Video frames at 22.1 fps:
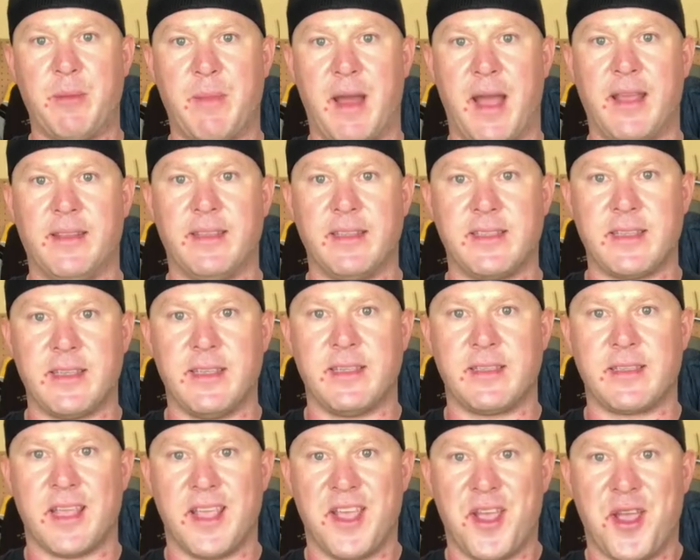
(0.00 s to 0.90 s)
in mind this
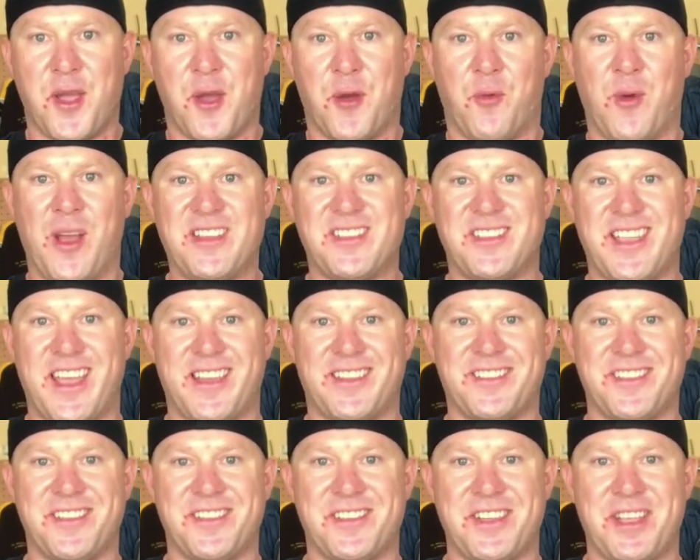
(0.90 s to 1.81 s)
is West
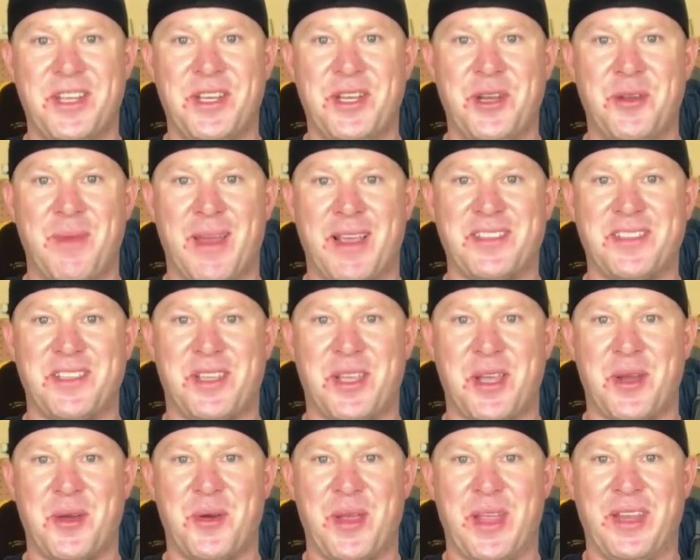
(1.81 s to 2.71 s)
Texas into New
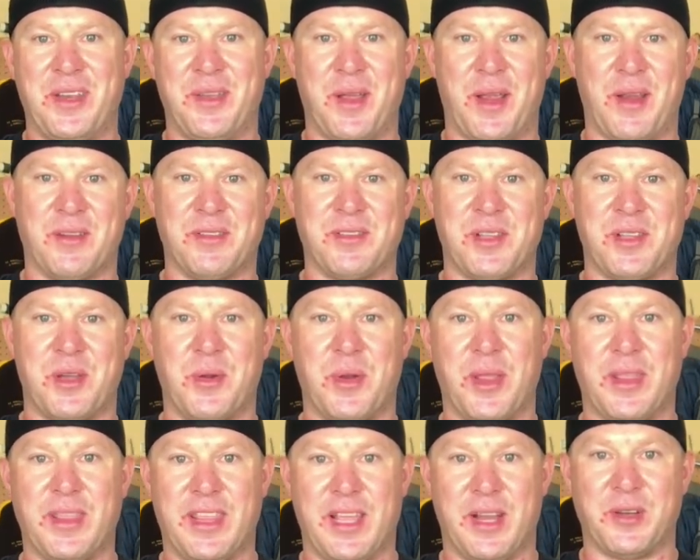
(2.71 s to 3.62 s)
Mexico into
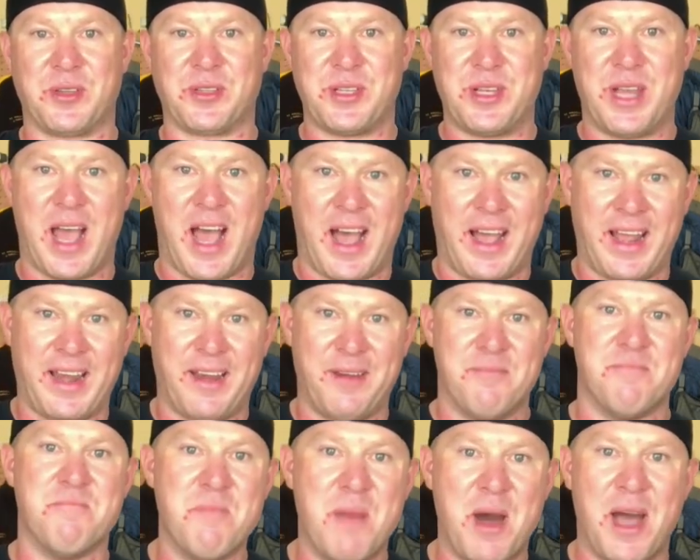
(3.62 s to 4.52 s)
Arizona. There's not
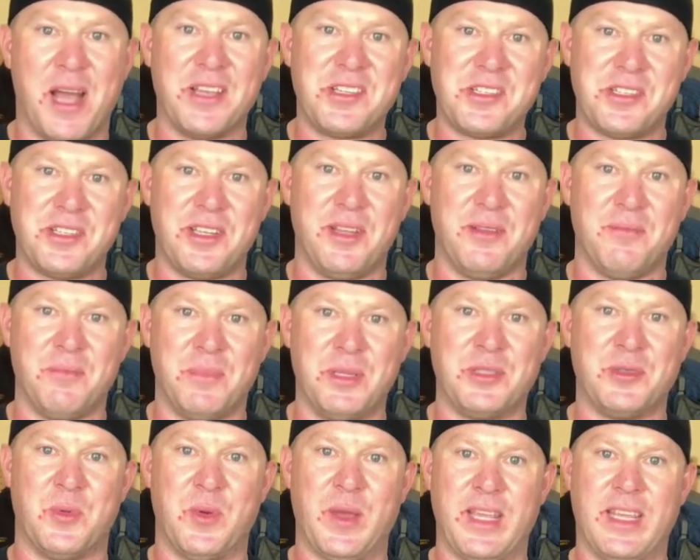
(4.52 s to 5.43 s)
much in
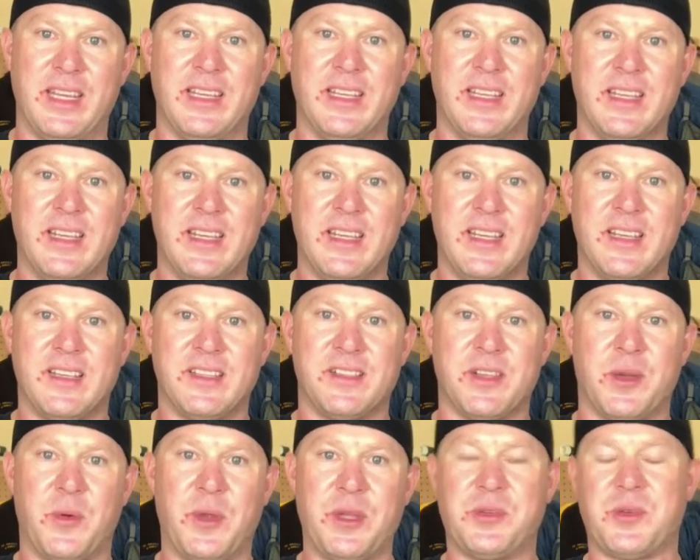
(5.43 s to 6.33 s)
between.
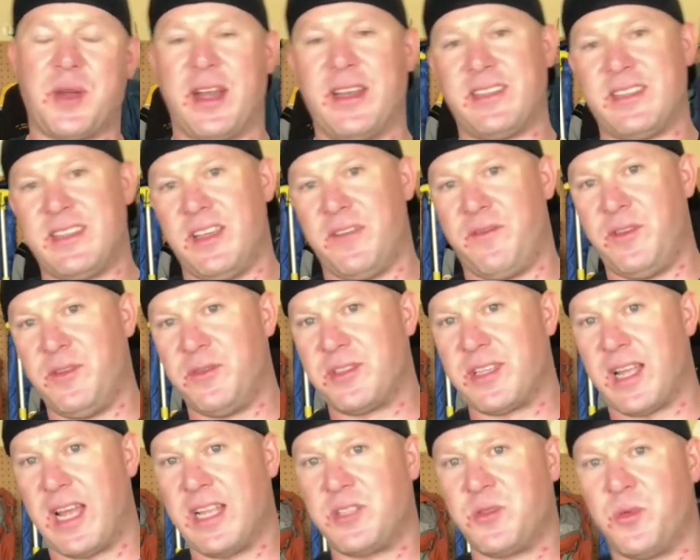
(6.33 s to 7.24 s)
So we try to see a few
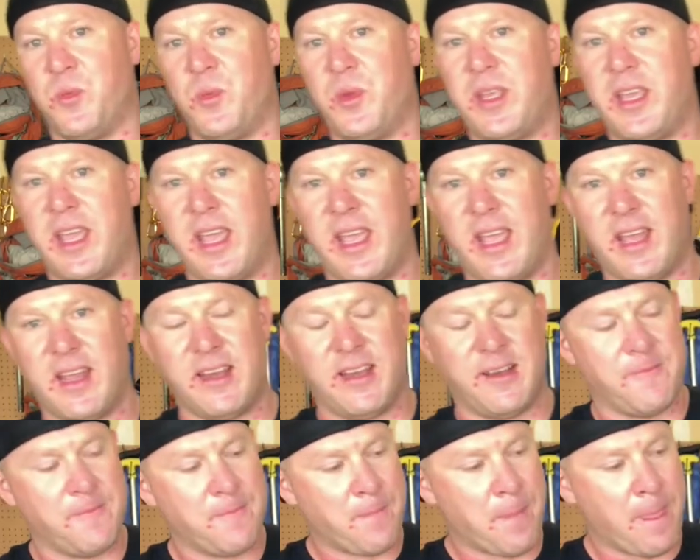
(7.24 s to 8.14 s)
sites when we
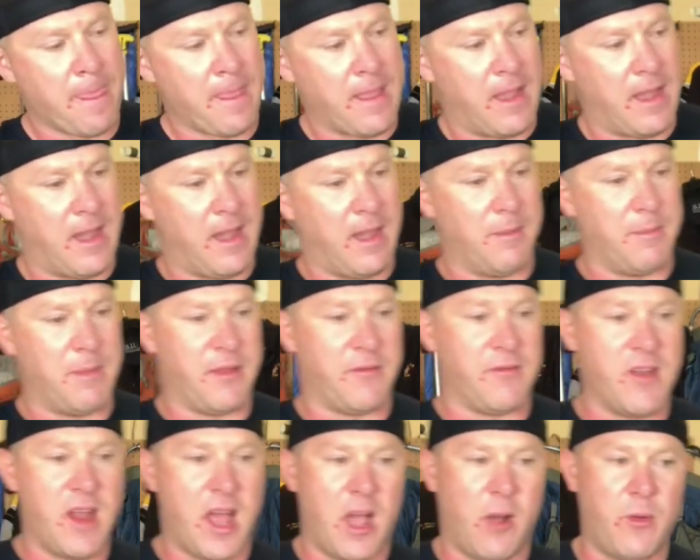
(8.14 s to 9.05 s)
can.
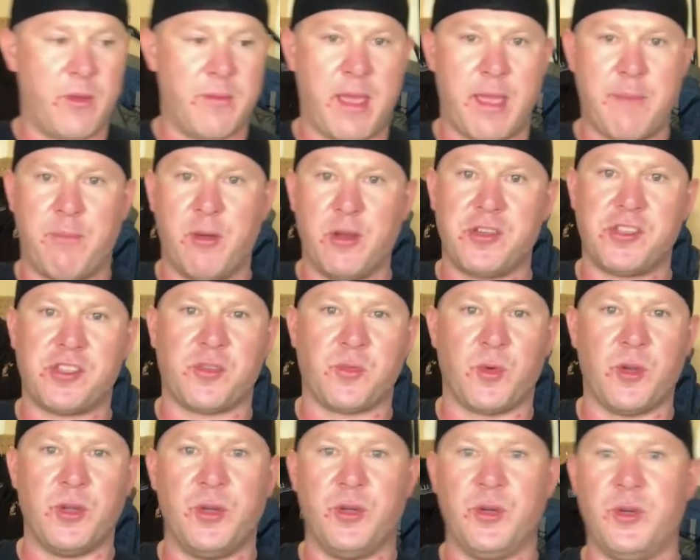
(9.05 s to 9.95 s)
If not, we may push
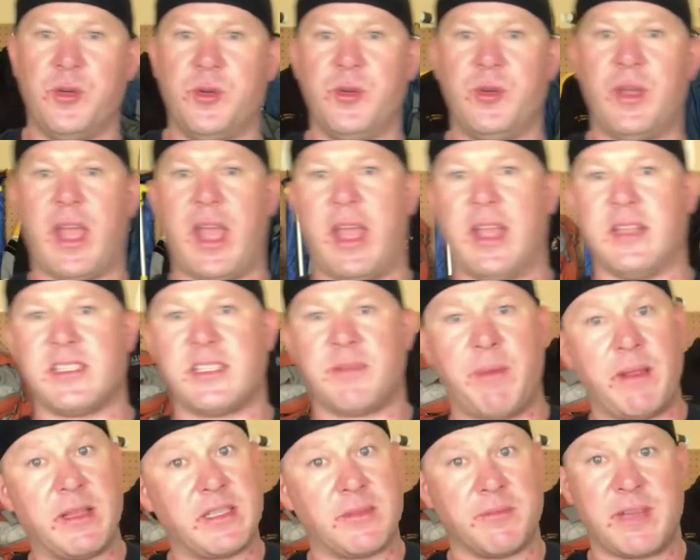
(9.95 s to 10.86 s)
through and
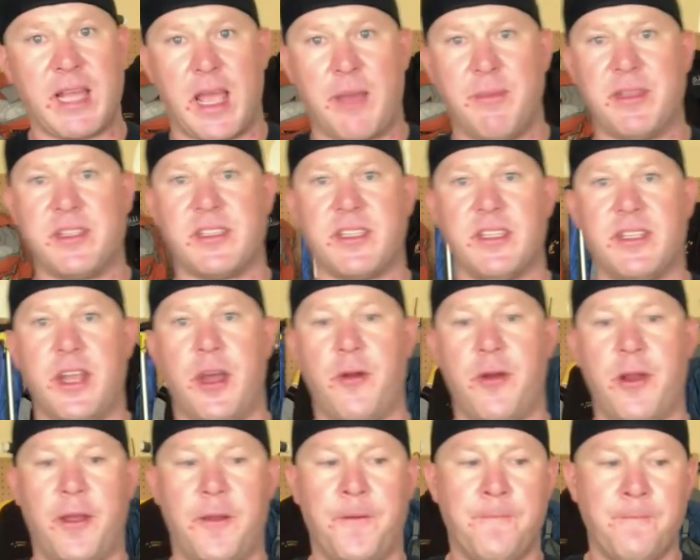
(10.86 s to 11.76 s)
spend some time in
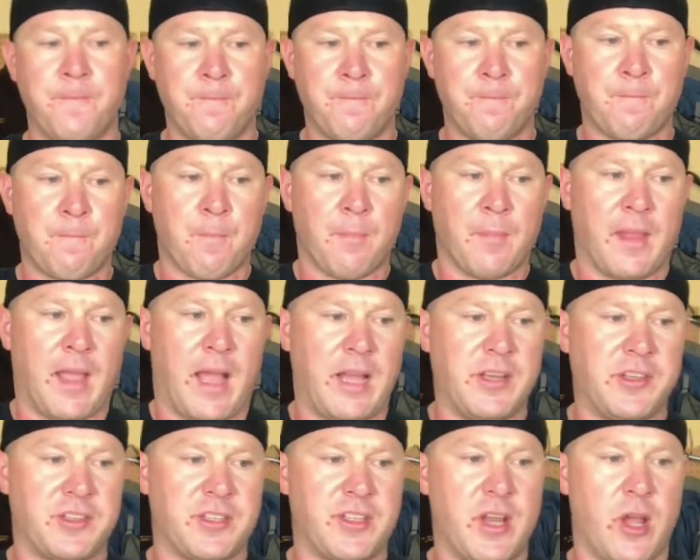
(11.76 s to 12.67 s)
Sedona. I
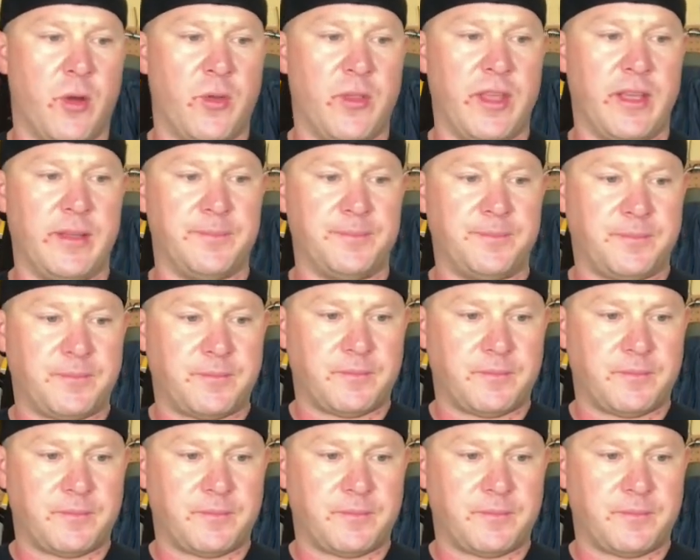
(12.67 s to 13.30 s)
just know that